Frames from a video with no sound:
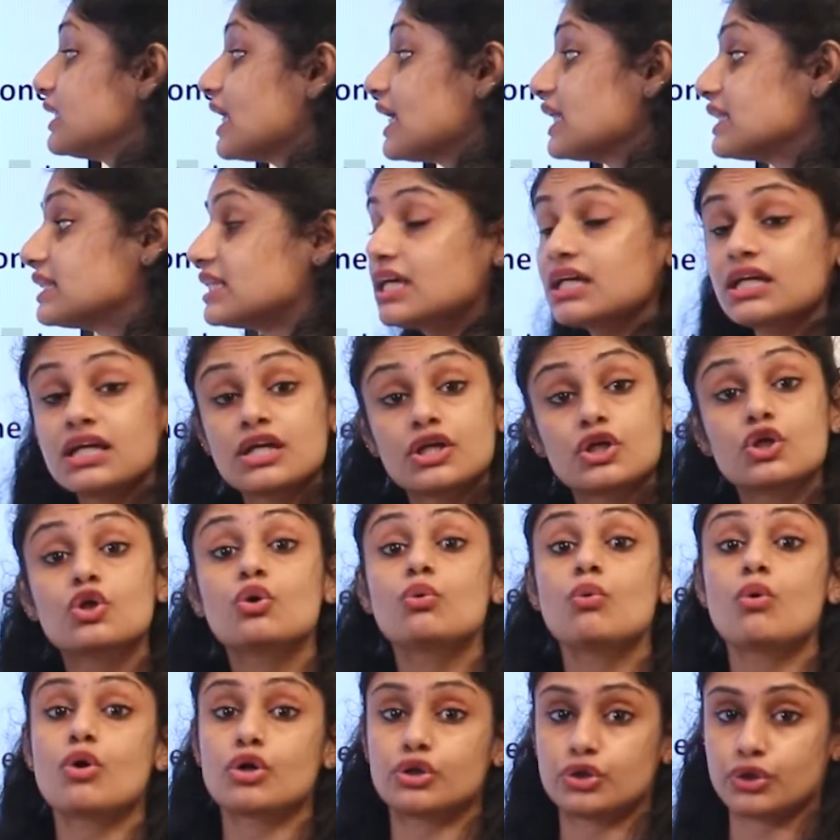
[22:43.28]
they think
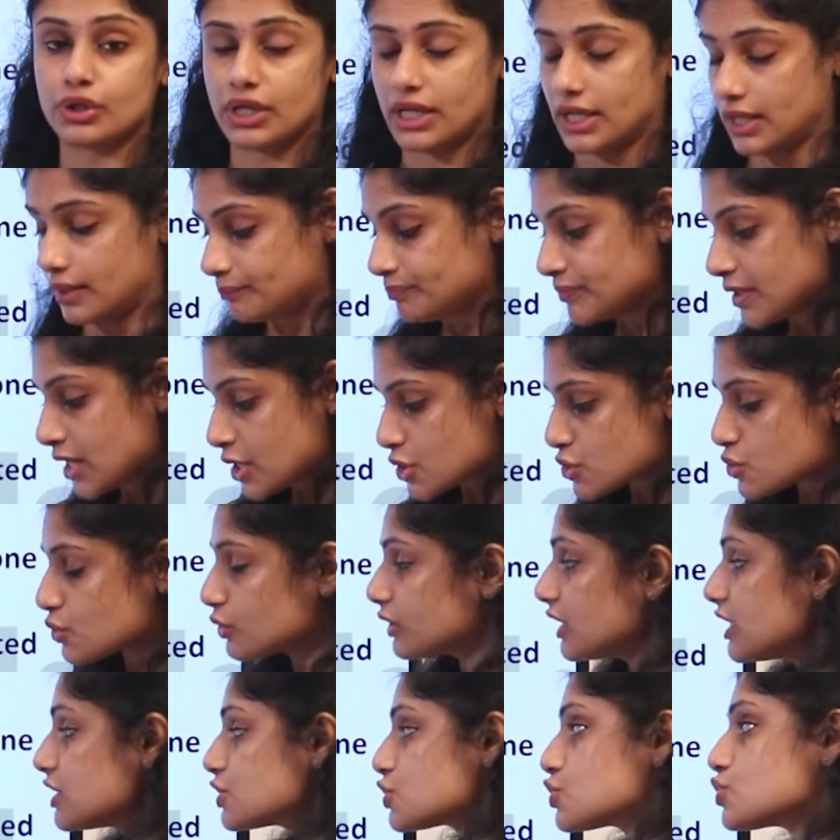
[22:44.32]
you want to hear. So
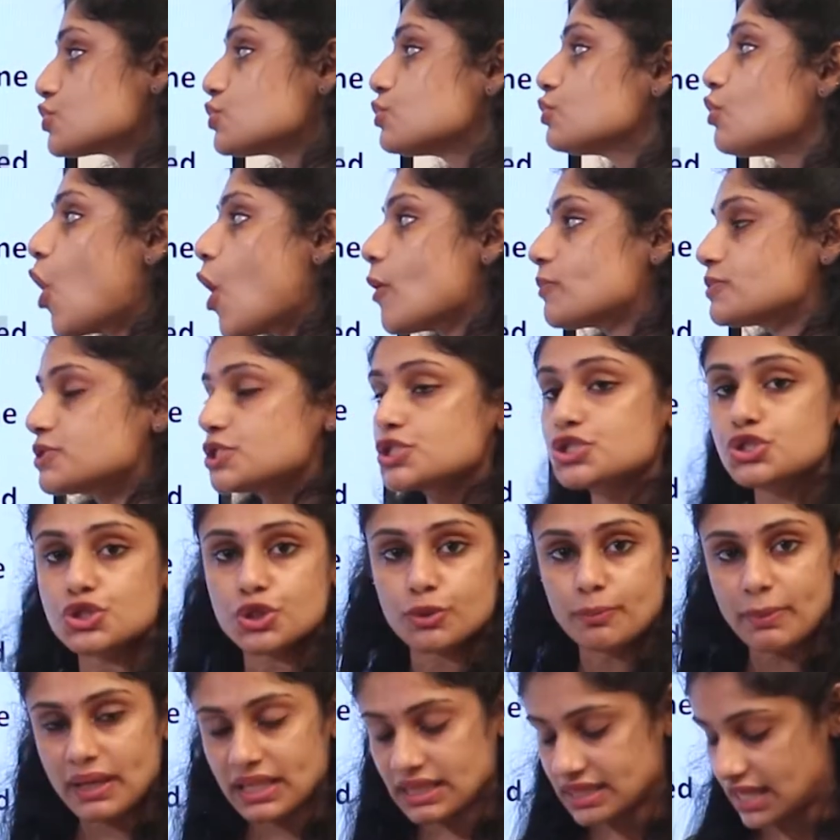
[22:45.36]
these two options
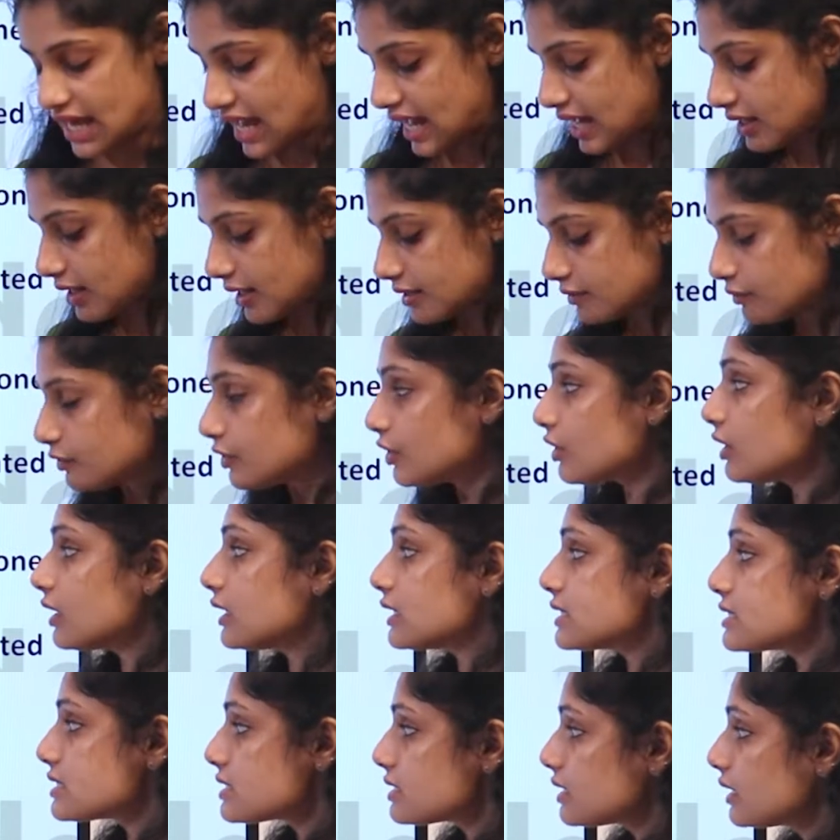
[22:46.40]
should be there, and when you are
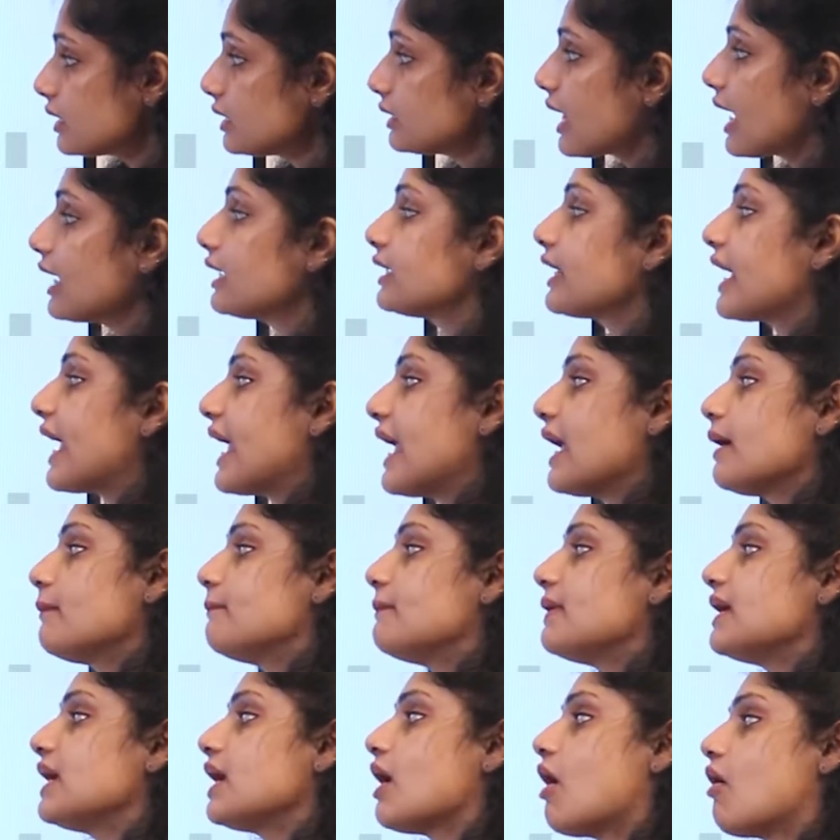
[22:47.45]
considering that A,
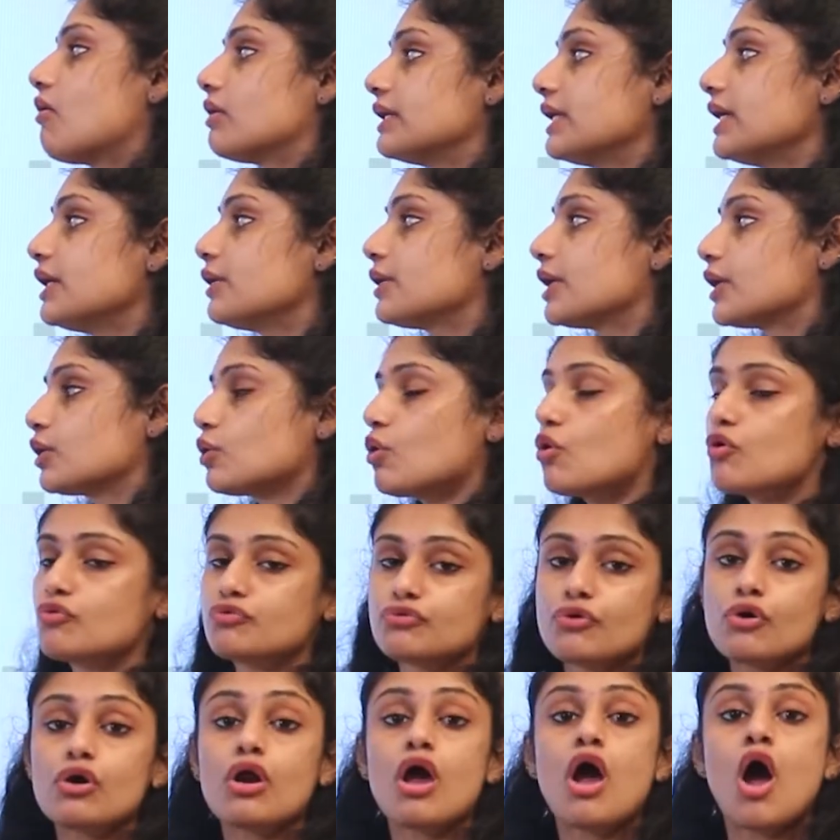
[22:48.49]
B only, you can go
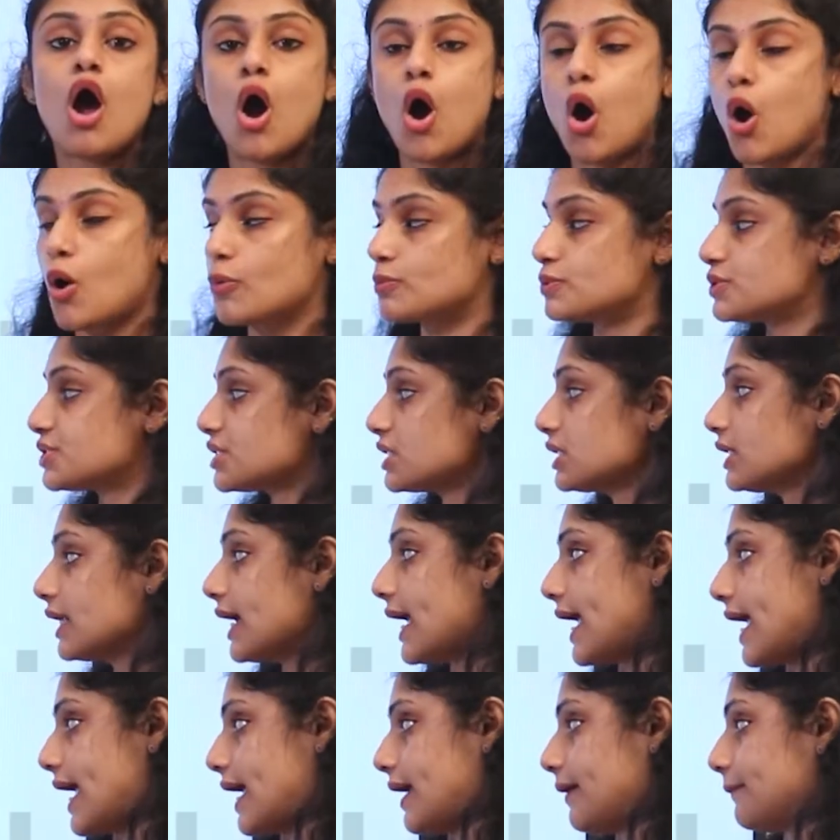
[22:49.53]
for option
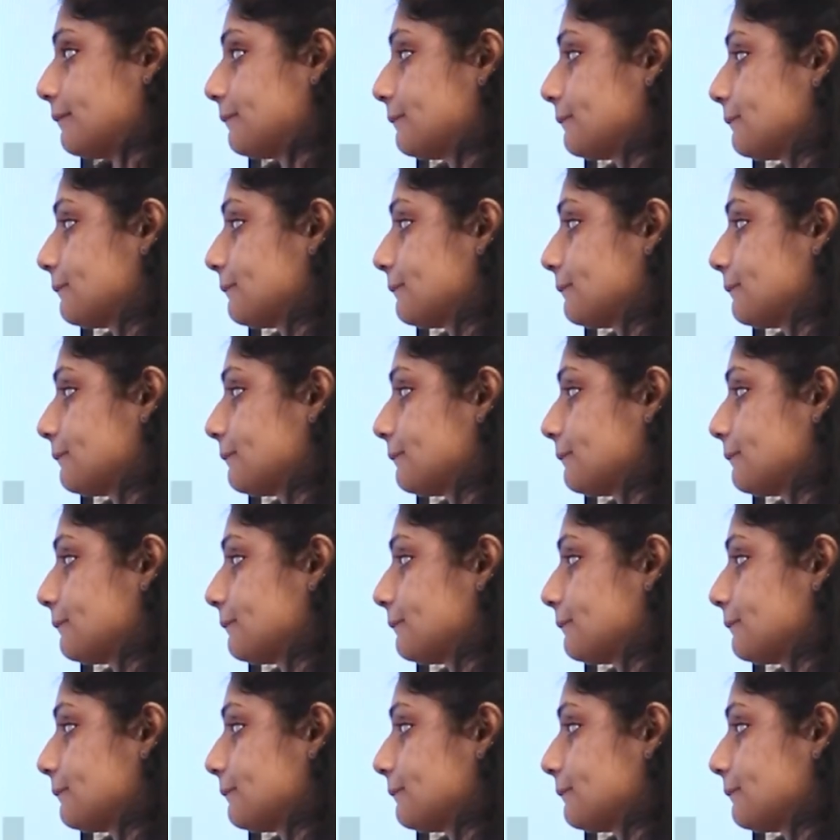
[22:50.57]
A.